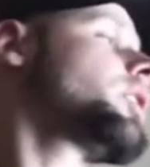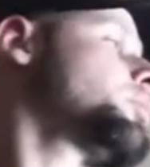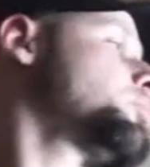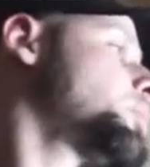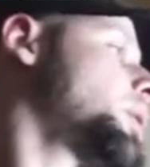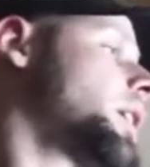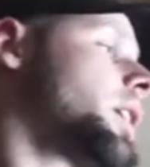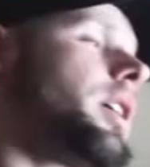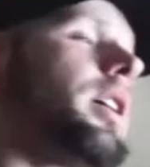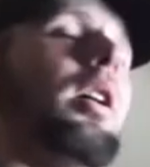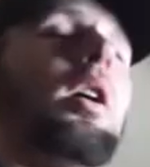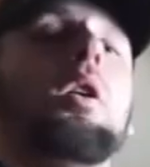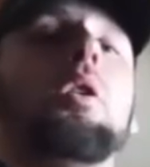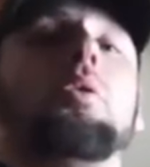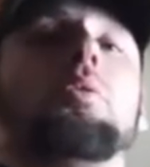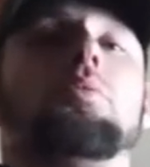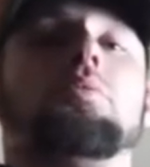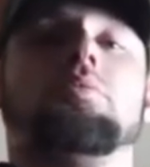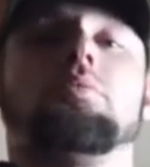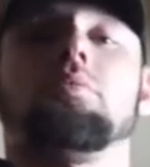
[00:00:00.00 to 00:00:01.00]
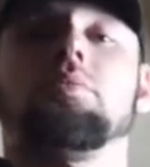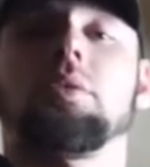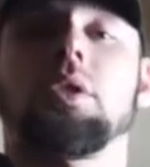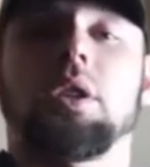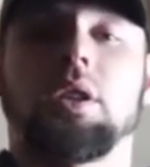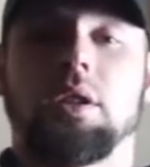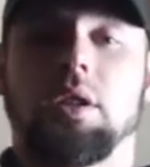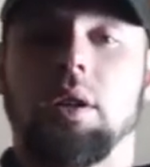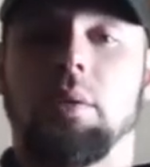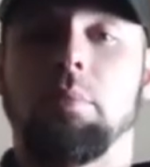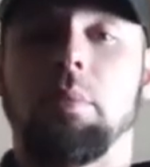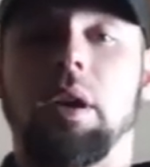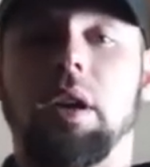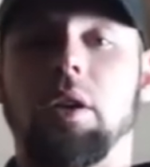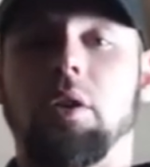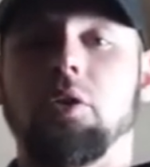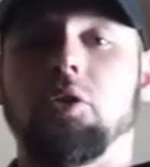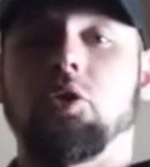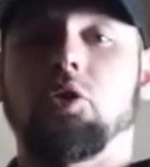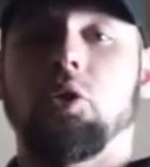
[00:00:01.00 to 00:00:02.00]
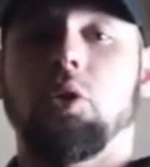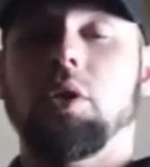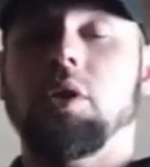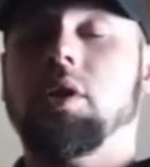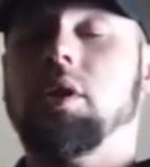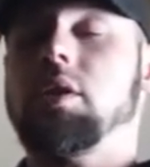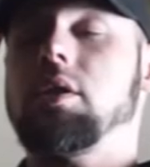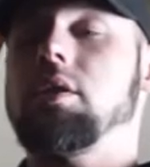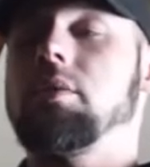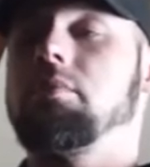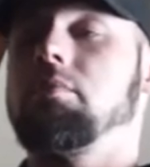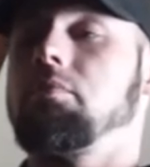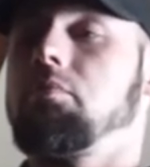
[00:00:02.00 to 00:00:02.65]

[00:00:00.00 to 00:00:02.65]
made it home because I make good choices.